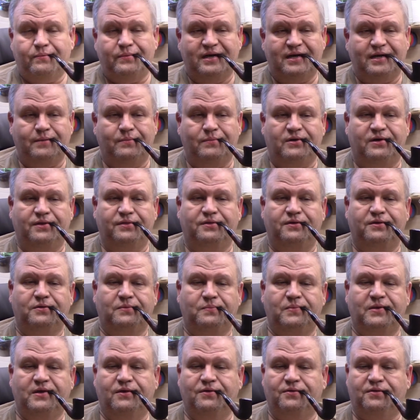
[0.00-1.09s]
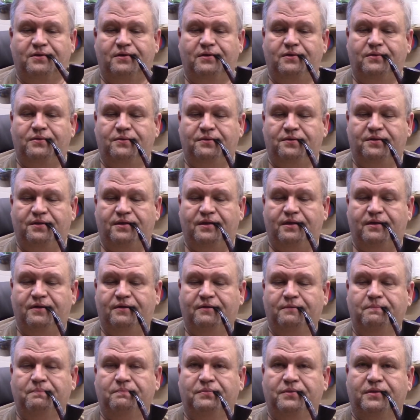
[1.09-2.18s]
when I bought this because I used the
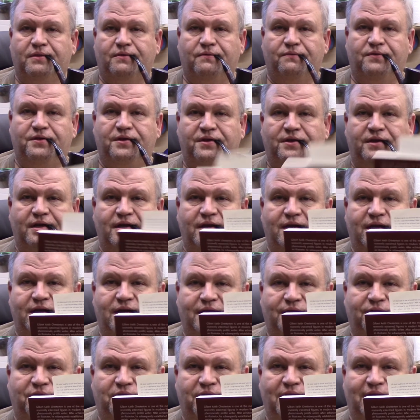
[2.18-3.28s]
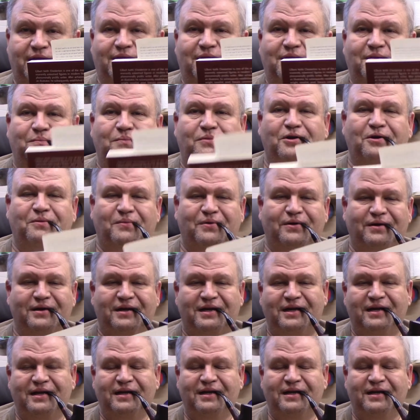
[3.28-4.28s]
receipt as a bookmark.